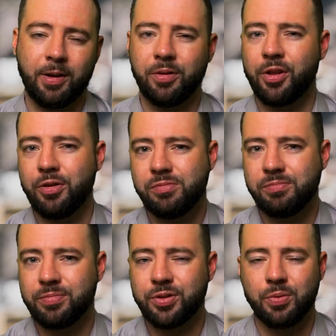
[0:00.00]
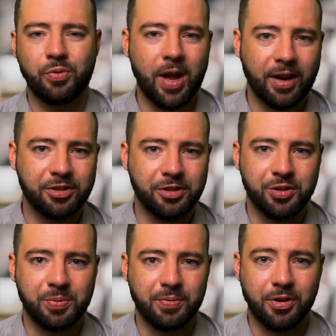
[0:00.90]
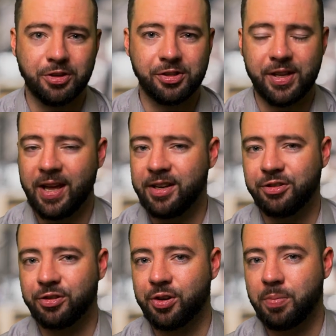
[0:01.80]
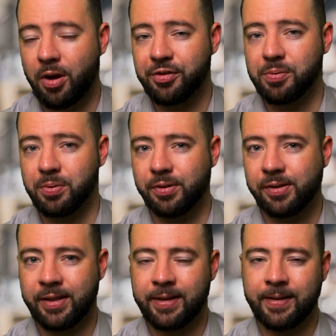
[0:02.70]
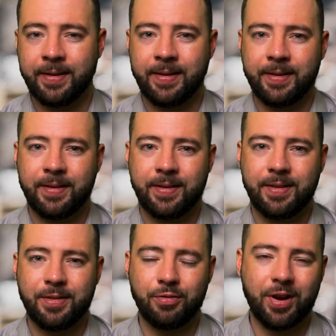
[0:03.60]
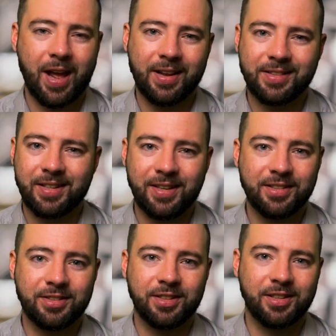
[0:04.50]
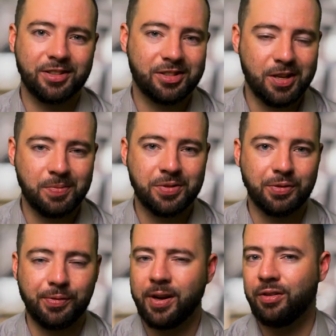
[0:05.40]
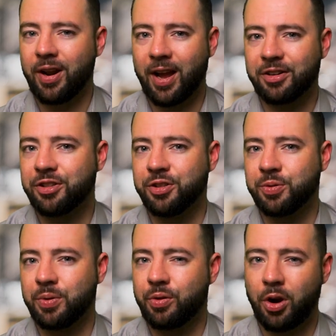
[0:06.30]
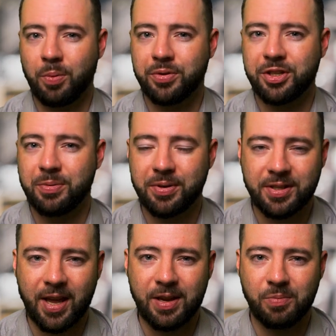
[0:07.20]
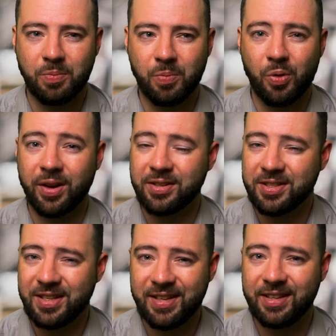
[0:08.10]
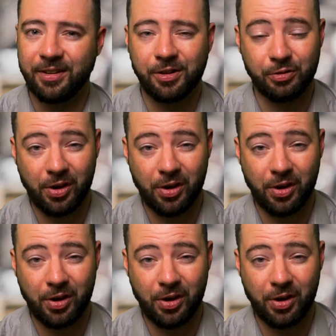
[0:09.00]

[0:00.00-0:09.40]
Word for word: Now, although some reactions with virtually any drug are possible, the reality is that it seems severe reactions with cryoprecipitate were exceedingly